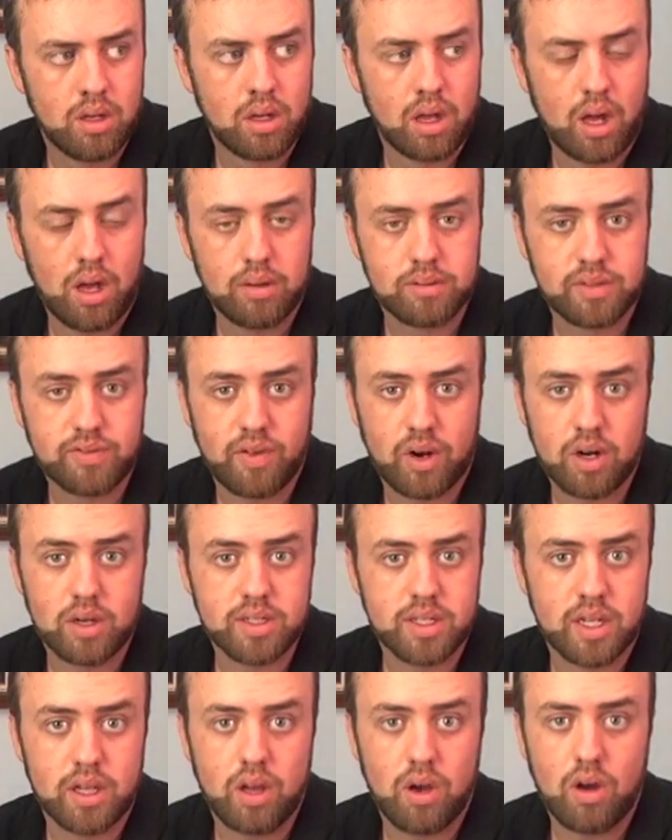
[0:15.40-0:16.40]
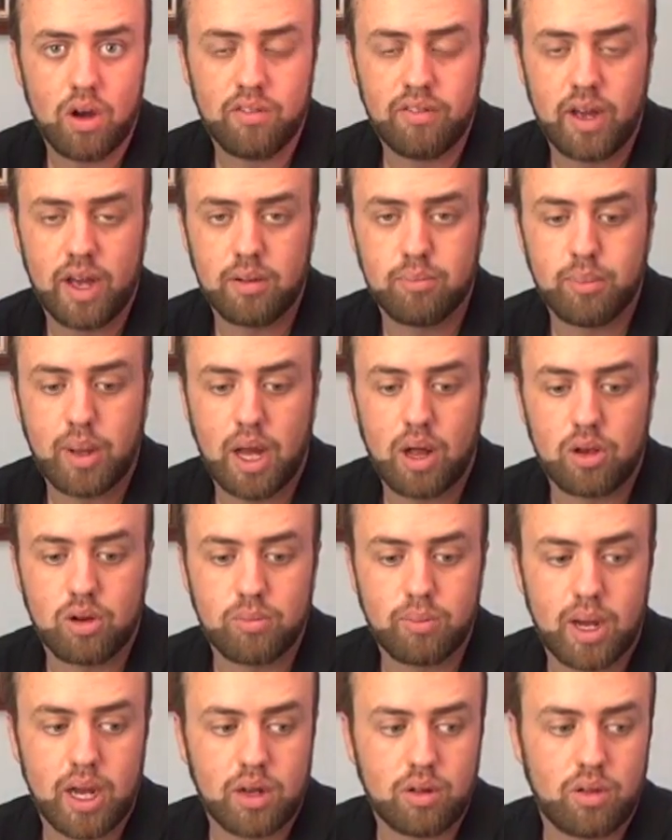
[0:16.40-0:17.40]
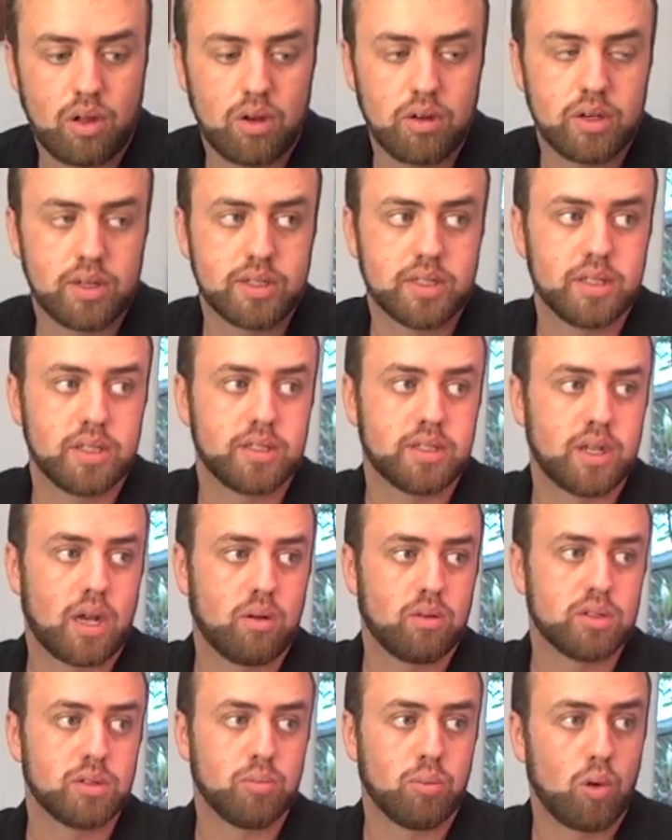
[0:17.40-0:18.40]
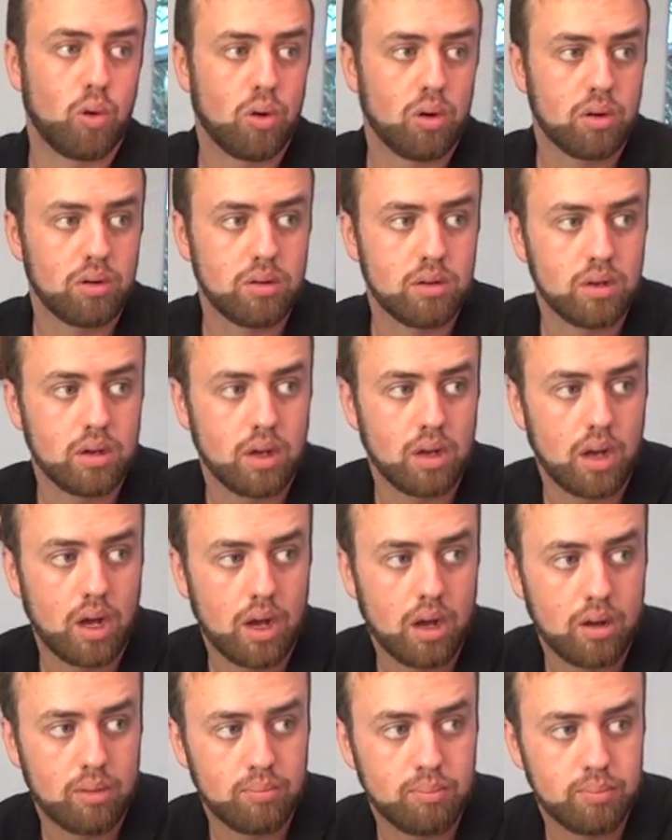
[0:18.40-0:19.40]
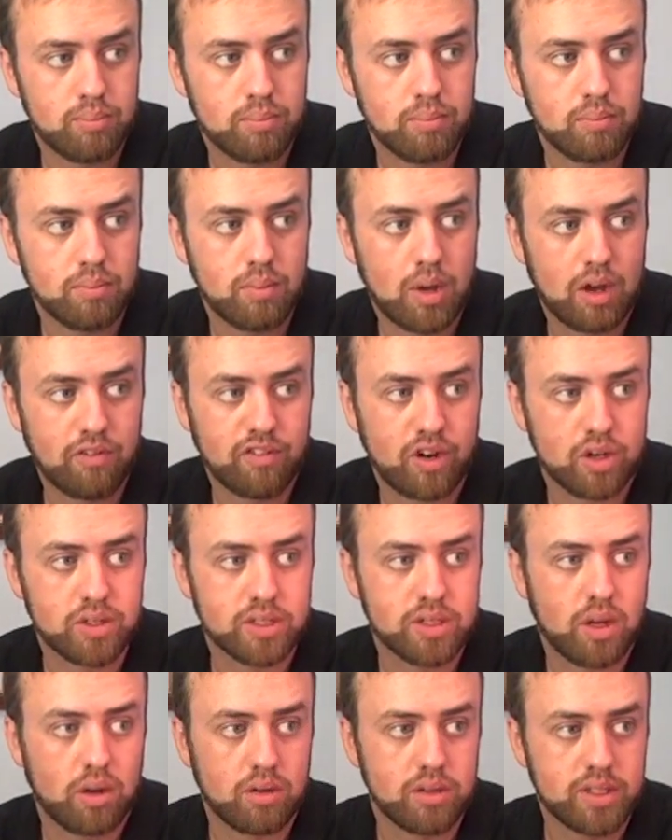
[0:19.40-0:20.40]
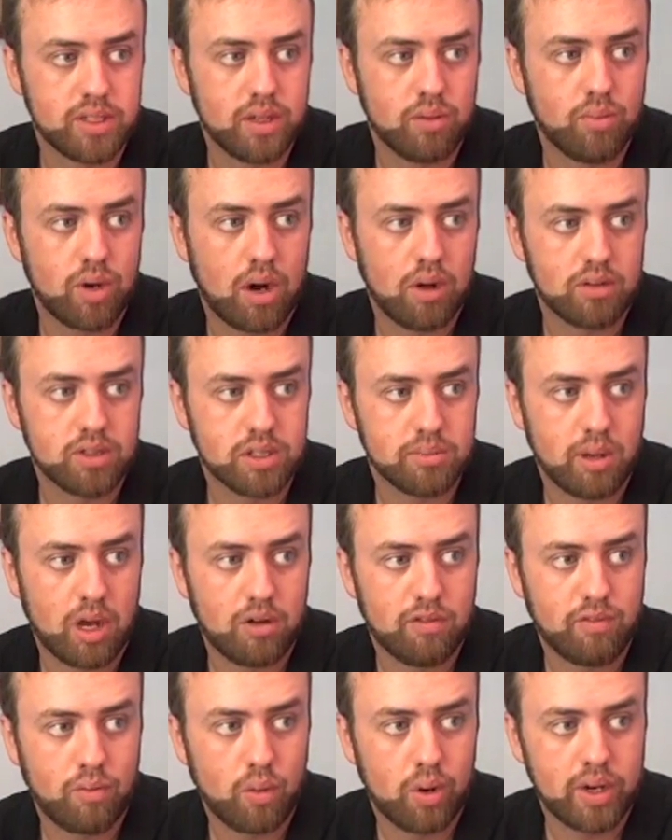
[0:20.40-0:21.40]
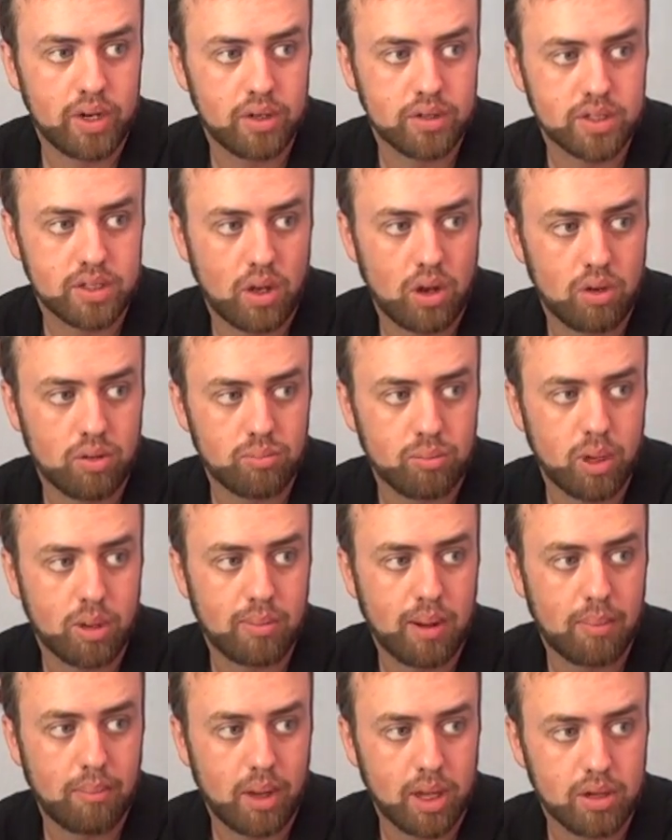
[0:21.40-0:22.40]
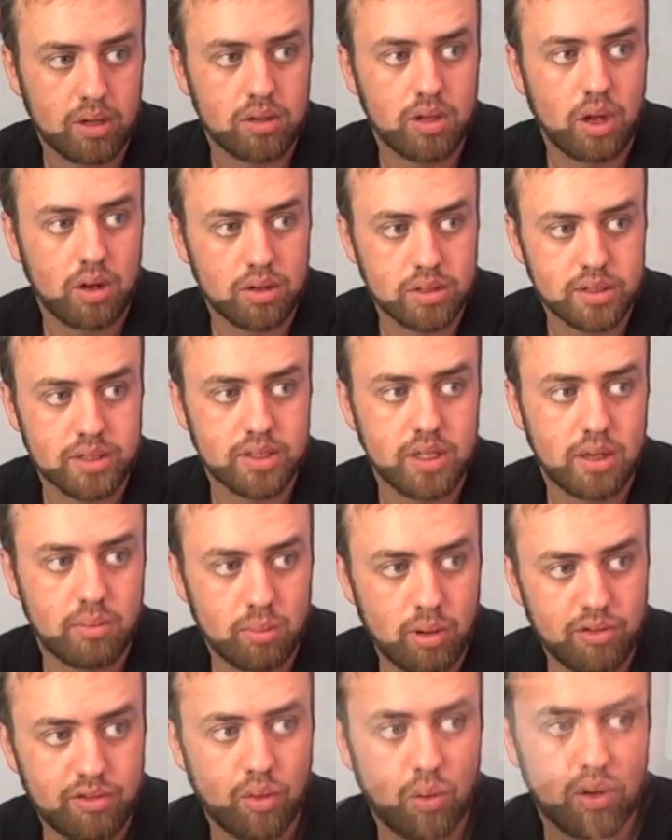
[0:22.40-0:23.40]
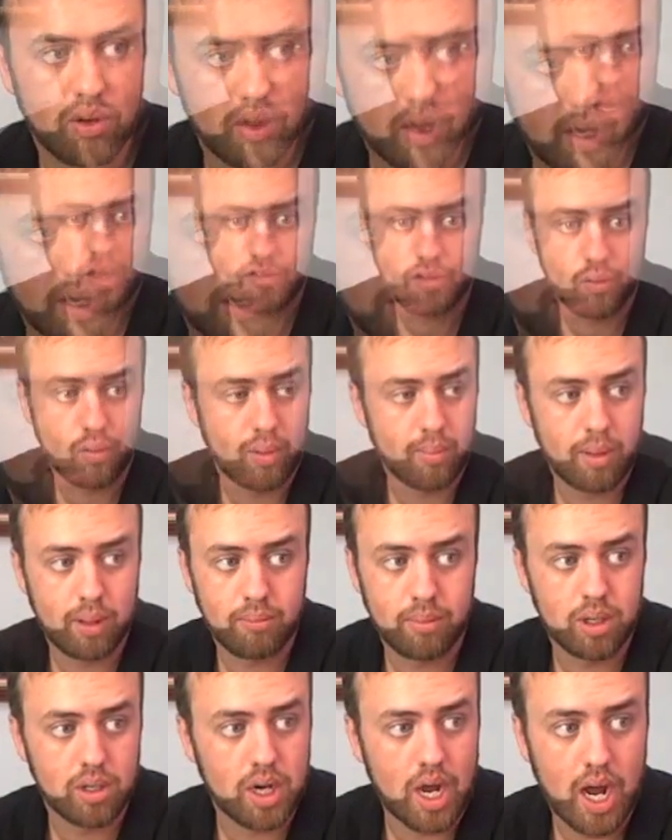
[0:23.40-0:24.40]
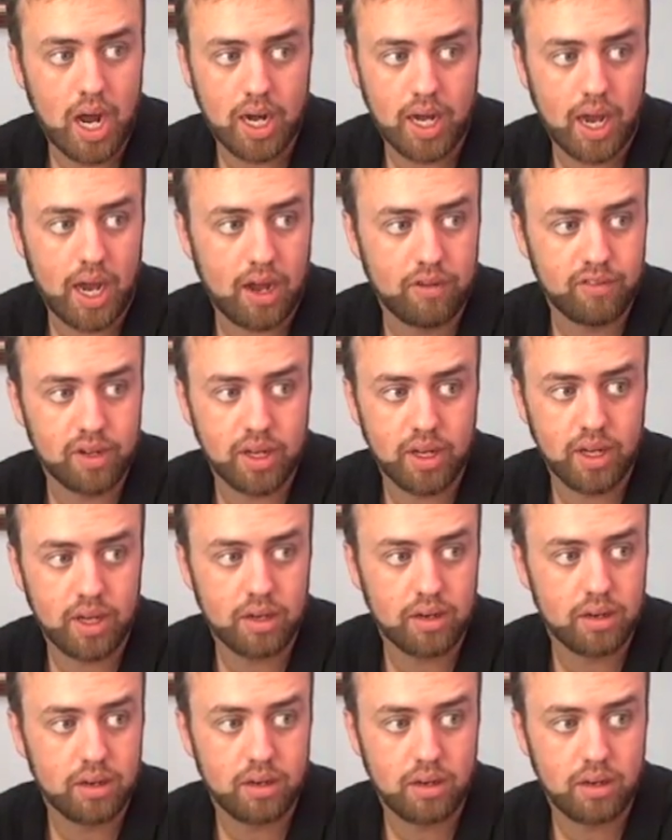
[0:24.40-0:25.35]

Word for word: Uh, as far as I know, I've had palatal myoclonus since I was born. Um, I first noticed it when I was about four years old, but my mother noticed it before then. I never remember not having it.